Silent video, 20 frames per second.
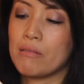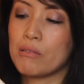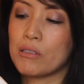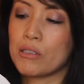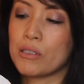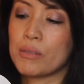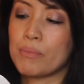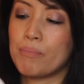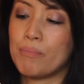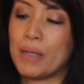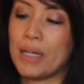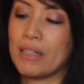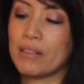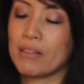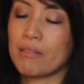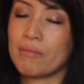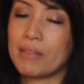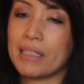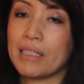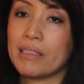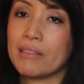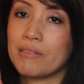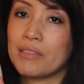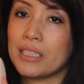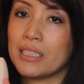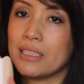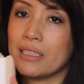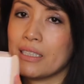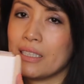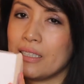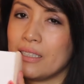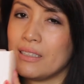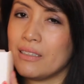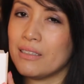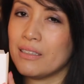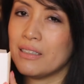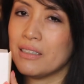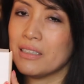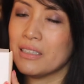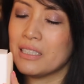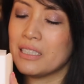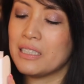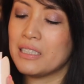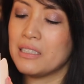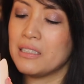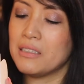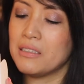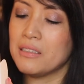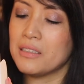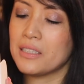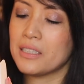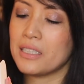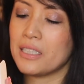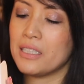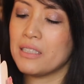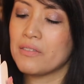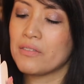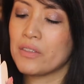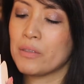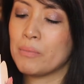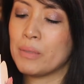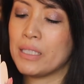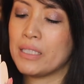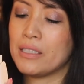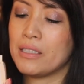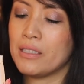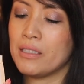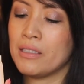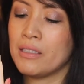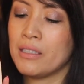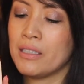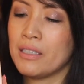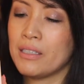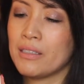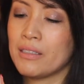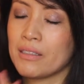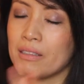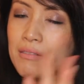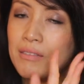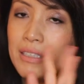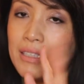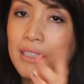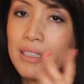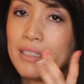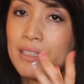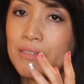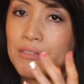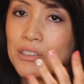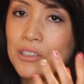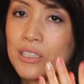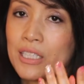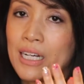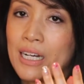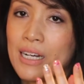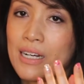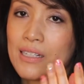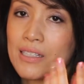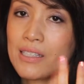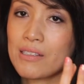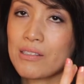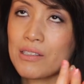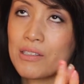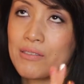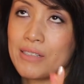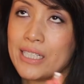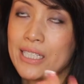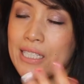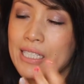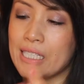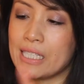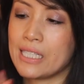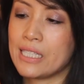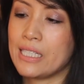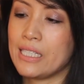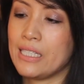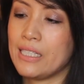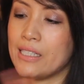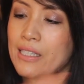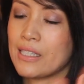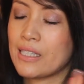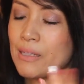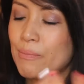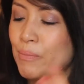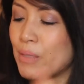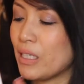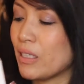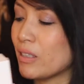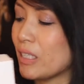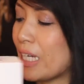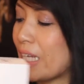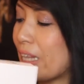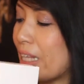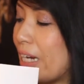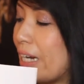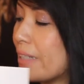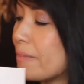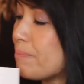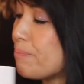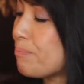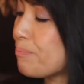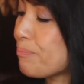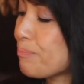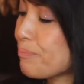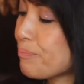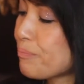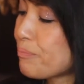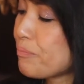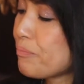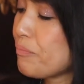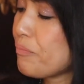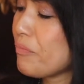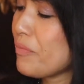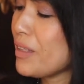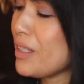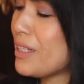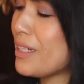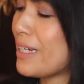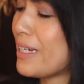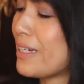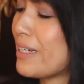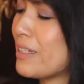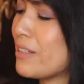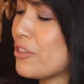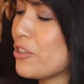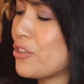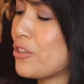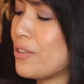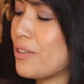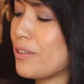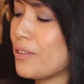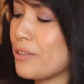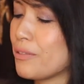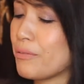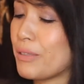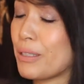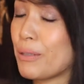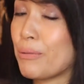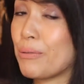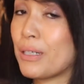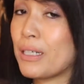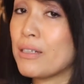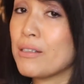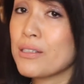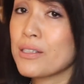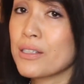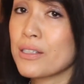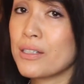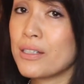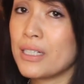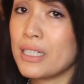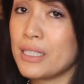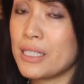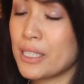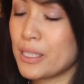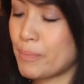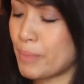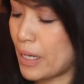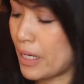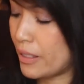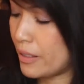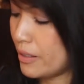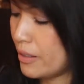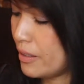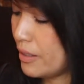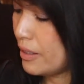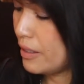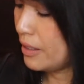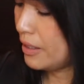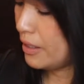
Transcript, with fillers: was about $390 of the budget. $390 after tax is $360, something like that. And I kind of struggled with what else could I spend